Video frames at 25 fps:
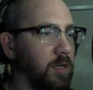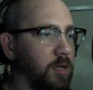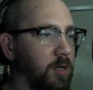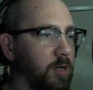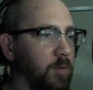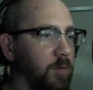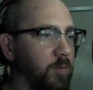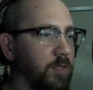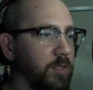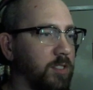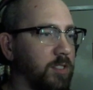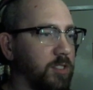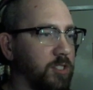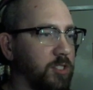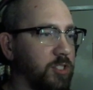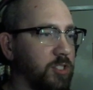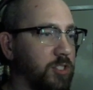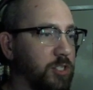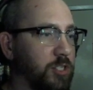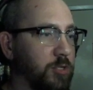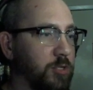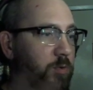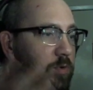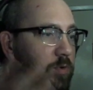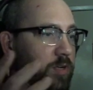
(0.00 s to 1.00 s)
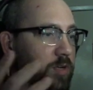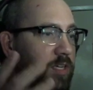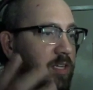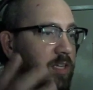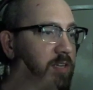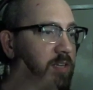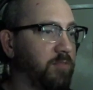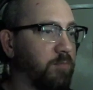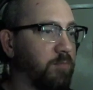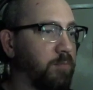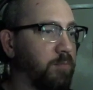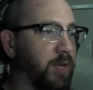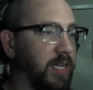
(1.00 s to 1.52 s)
one of the
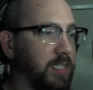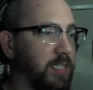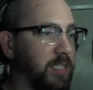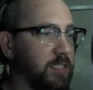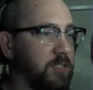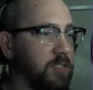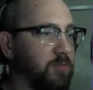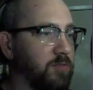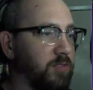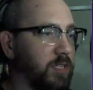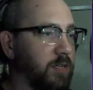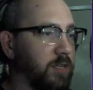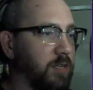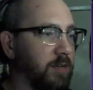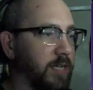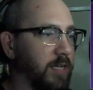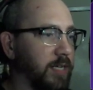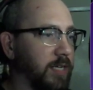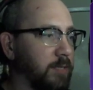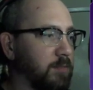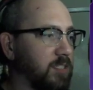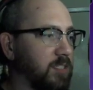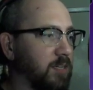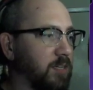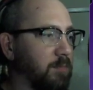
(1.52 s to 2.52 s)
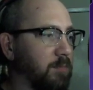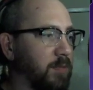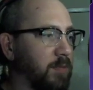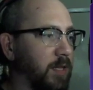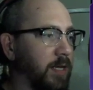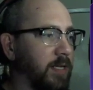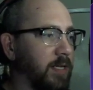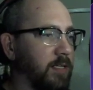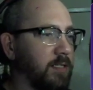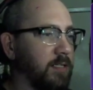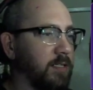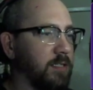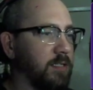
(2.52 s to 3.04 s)
story-based video games I'm
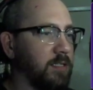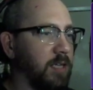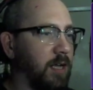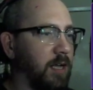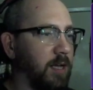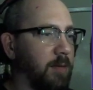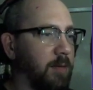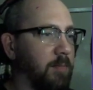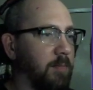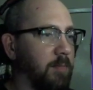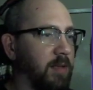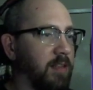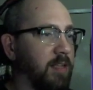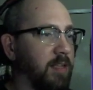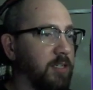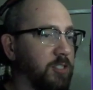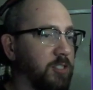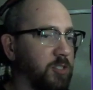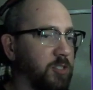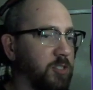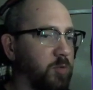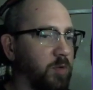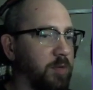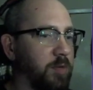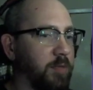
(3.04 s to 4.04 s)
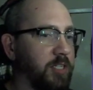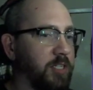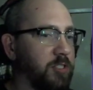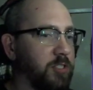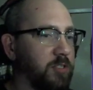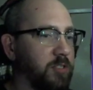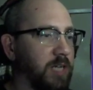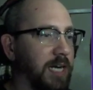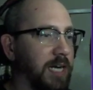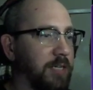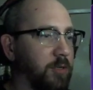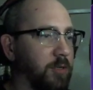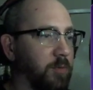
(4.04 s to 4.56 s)
playing at the time, and they just want to make sure
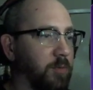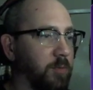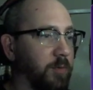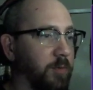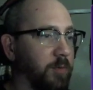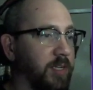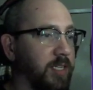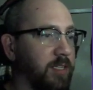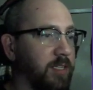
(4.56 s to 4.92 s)
I don't read